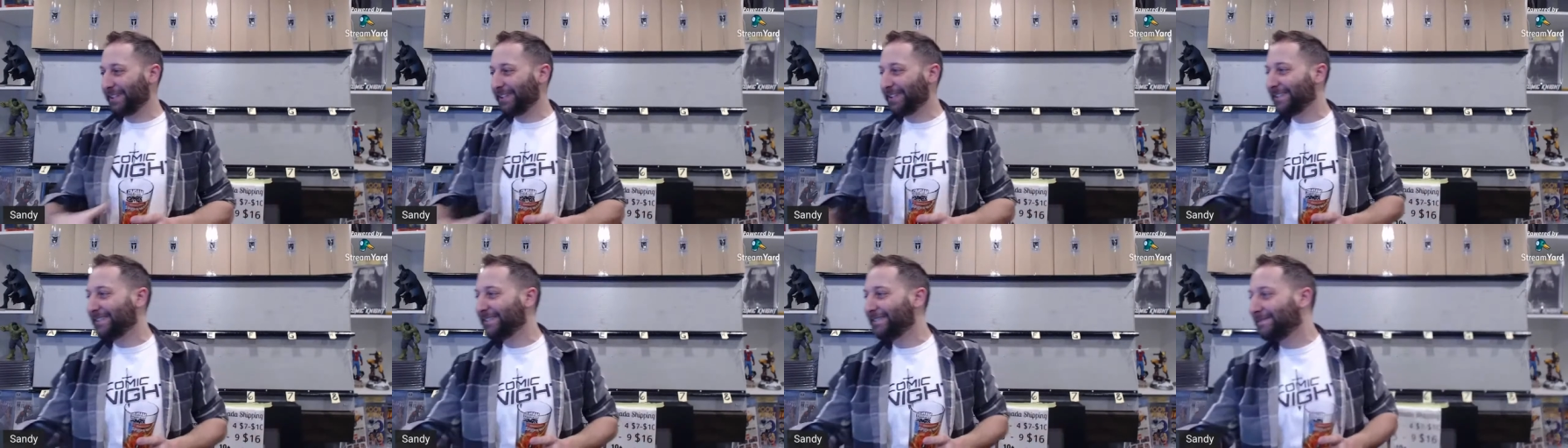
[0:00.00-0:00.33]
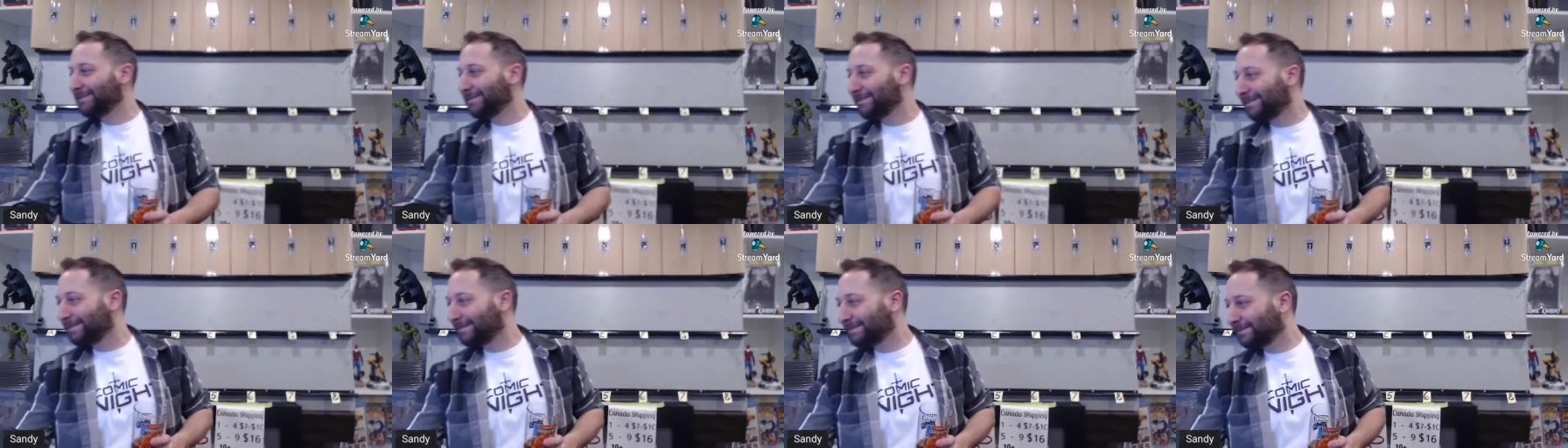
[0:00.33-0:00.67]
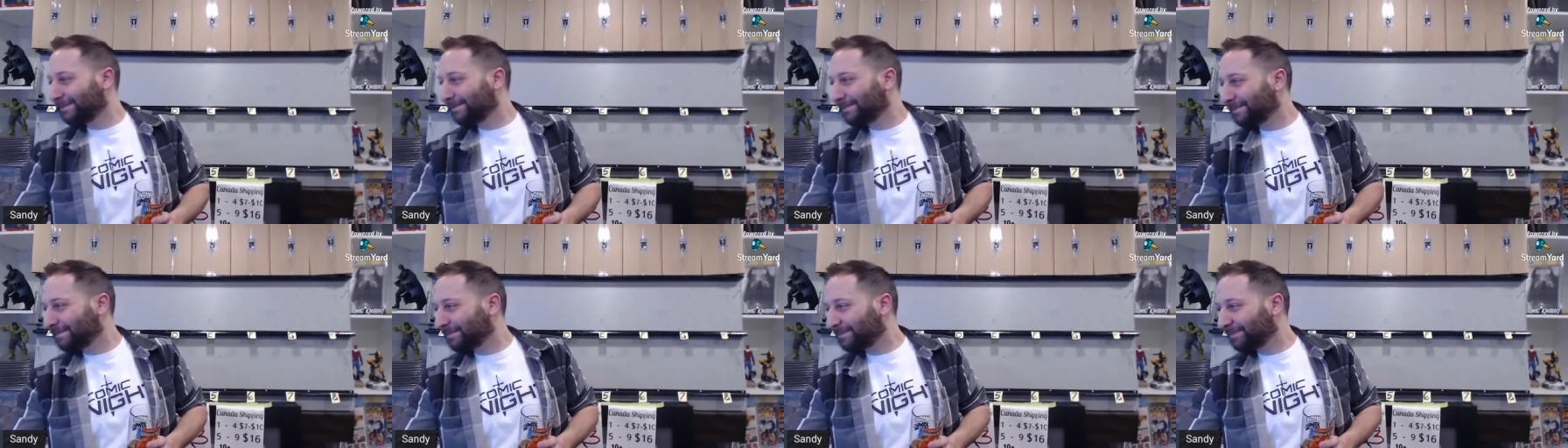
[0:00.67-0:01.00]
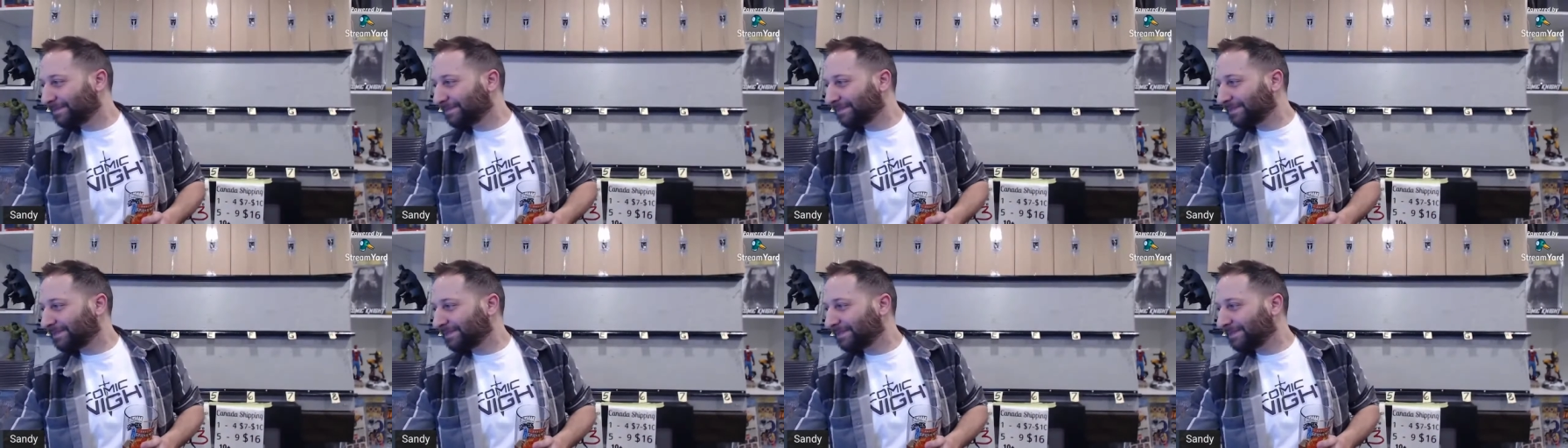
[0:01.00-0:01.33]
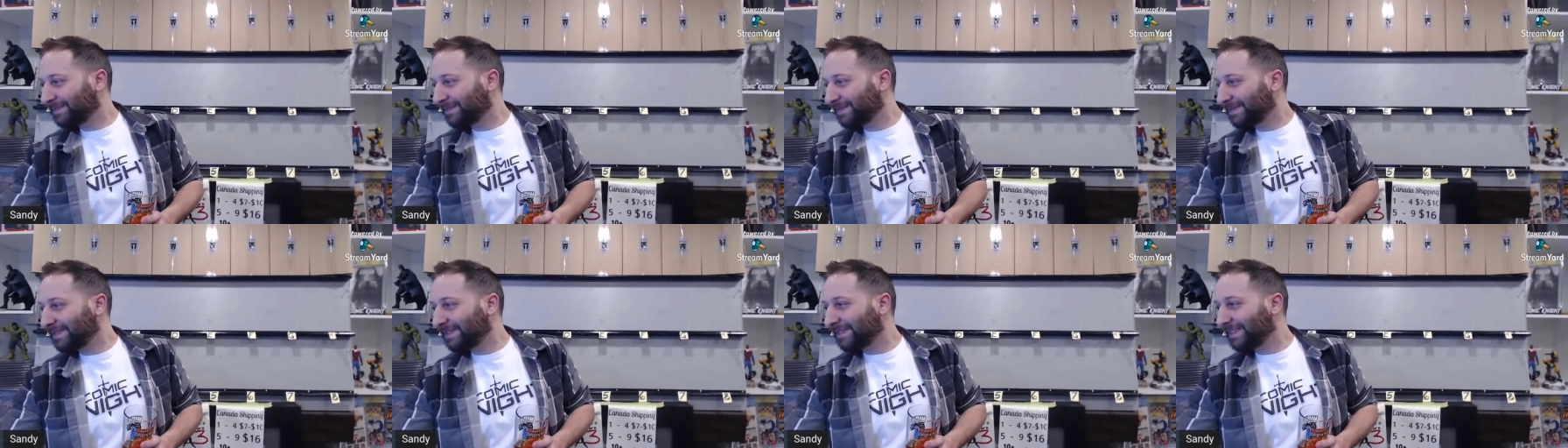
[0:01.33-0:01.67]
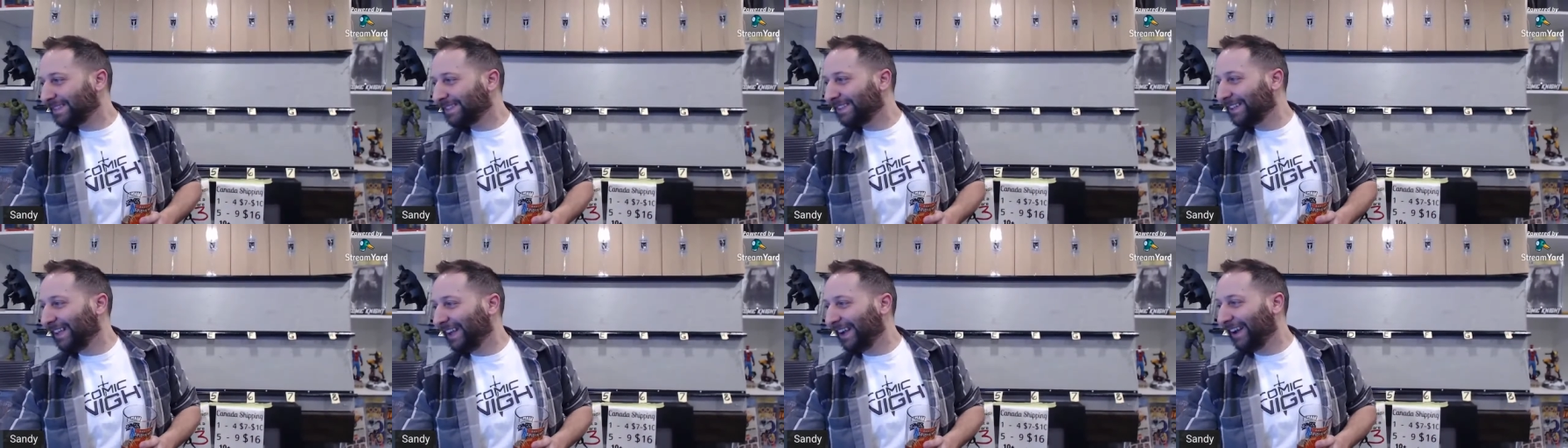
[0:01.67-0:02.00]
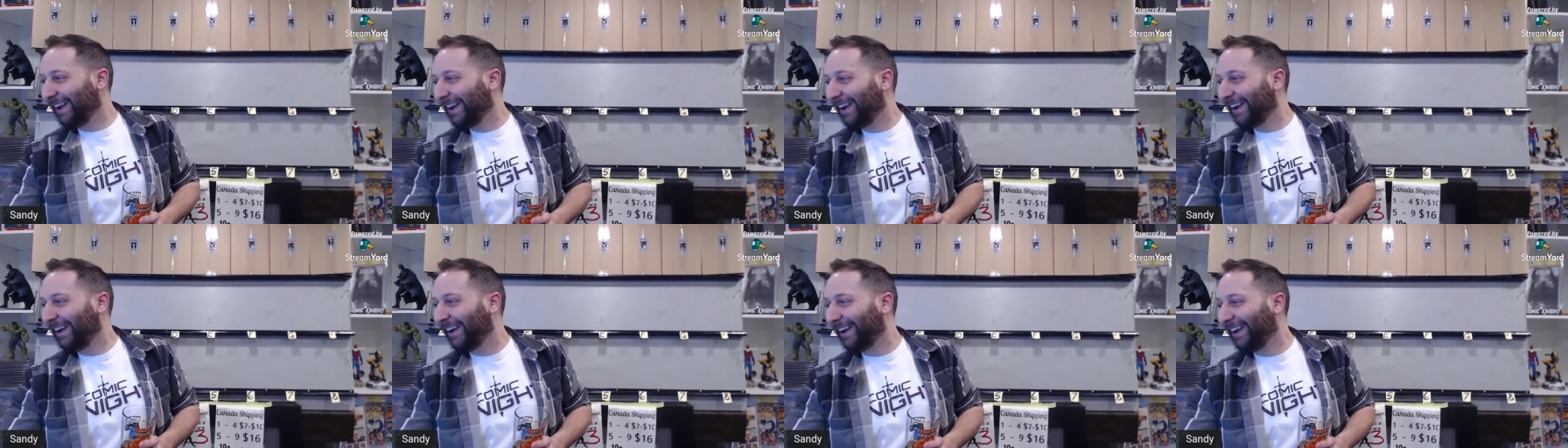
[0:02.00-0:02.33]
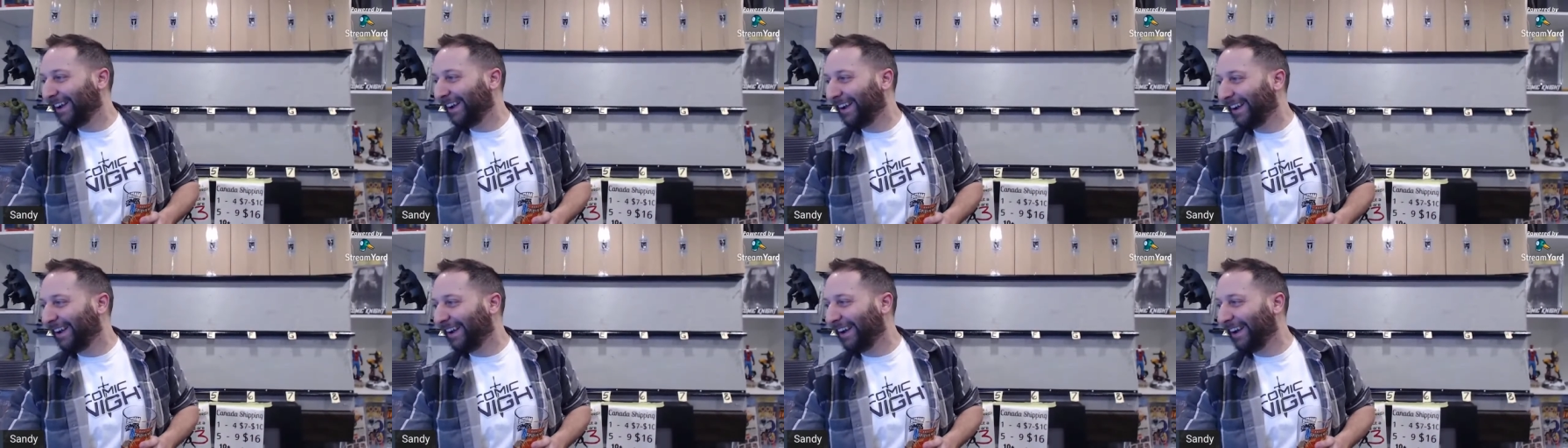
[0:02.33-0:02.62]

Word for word: City Mike says you're here for me first, you second,